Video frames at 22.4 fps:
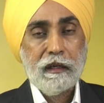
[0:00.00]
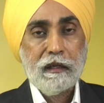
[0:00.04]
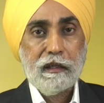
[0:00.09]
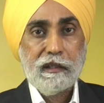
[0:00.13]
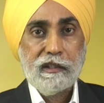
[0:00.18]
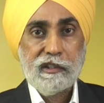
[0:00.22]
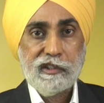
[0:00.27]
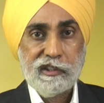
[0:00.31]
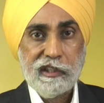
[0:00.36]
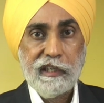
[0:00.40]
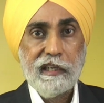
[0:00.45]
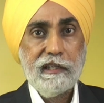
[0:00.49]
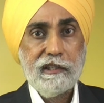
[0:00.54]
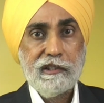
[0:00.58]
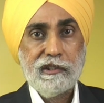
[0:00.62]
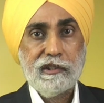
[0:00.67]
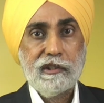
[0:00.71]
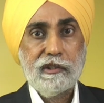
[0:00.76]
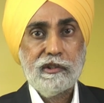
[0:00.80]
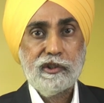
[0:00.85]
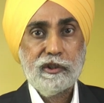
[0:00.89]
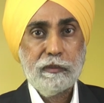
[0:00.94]

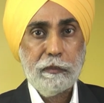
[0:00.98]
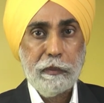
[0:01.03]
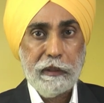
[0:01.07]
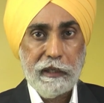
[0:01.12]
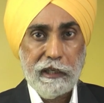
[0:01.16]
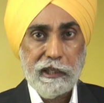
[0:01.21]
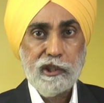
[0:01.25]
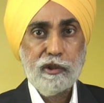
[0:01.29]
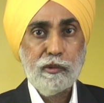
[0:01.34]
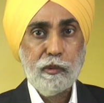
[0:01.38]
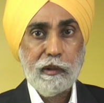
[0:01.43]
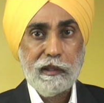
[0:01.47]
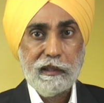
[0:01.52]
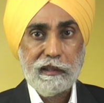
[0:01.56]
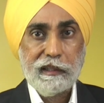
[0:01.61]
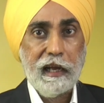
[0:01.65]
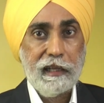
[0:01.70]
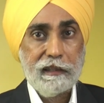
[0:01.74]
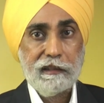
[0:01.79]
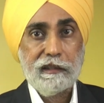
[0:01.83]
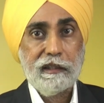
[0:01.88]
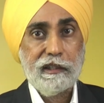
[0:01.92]
Since spiritual
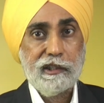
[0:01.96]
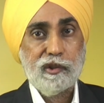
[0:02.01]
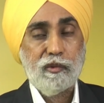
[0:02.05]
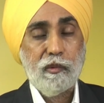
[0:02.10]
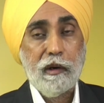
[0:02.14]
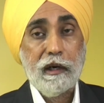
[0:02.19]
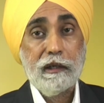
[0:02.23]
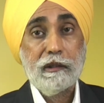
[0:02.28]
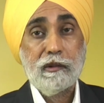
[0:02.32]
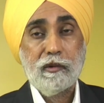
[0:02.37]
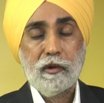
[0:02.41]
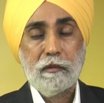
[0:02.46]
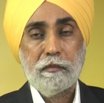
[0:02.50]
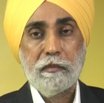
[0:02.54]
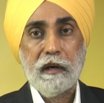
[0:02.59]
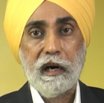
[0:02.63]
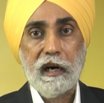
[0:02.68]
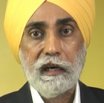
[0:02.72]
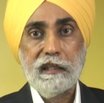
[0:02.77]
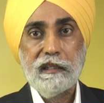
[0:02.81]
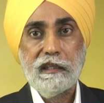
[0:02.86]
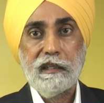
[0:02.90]
death is what
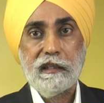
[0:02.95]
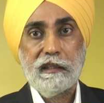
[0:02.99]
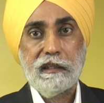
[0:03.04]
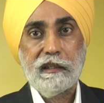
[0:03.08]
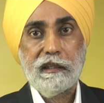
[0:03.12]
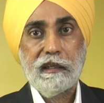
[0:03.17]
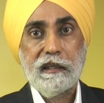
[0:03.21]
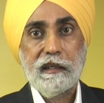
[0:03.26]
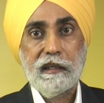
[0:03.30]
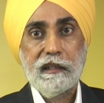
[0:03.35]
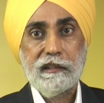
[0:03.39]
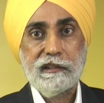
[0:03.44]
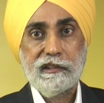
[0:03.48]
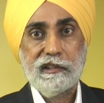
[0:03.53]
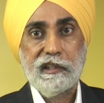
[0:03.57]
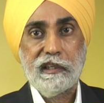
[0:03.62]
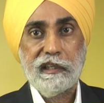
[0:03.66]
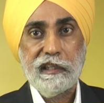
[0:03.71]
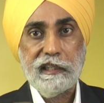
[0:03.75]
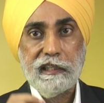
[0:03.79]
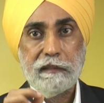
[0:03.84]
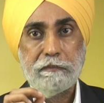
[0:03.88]
Gurbani is
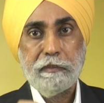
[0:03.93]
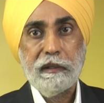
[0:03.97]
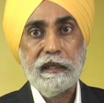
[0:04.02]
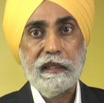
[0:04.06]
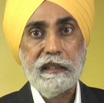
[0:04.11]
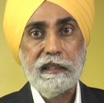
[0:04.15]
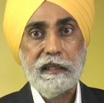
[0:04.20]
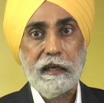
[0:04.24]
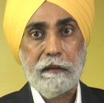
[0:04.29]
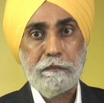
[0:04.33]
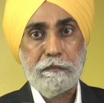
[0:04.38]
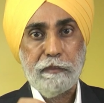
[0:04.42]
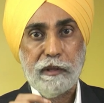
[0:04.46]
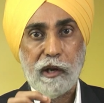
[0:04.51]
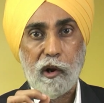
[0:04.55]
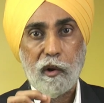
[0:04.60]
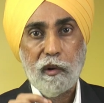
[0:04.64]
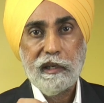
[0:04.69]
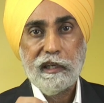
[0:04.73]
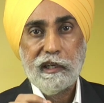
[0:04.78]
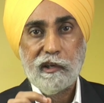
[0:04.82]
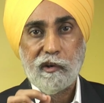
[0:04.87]
deeply and
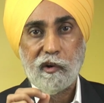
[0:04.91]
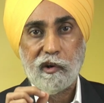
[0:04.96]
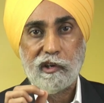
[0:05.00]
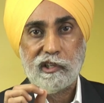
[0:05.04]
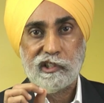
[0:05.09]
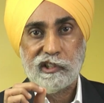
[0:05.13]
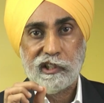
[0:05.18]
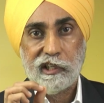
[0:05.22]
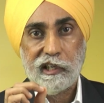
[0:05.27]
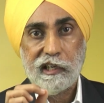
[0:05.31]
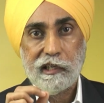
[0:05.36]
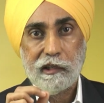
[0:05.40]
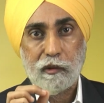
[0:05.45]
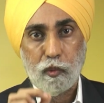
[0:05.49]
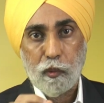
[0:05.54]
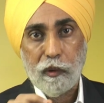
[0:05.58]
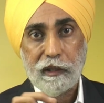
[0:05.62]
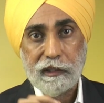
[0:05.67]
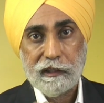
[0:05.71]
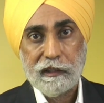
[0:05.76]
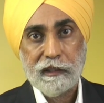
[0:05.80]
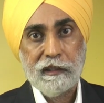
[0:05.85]
purely concerned
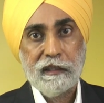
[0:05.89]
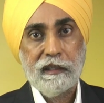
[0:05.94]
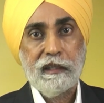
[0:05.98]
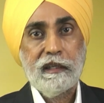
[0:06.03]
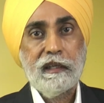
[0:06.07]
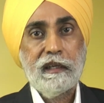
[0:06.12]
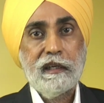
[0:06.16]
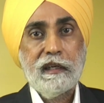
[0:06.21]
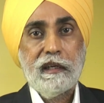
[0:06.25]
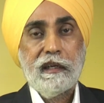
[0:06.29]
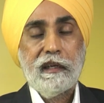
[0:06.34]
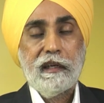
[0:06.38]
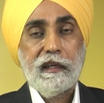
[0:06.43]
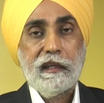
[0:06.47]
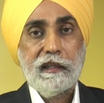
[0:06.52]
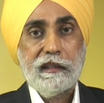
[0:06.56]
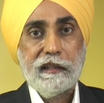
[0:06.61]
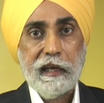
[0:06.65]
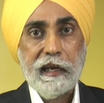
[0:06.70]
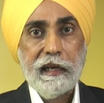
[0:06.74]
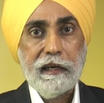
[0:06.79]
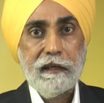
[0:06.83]
with,
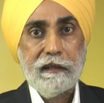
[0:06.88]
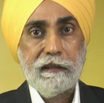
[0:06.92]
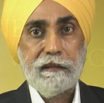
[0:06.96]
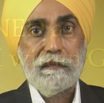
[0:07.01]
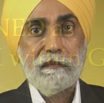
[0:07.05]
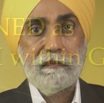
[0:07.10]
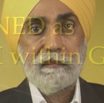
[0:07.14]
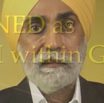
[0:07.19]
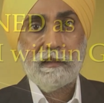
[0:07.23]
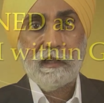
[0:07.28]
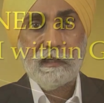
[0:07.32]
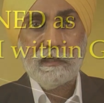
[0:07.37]
then the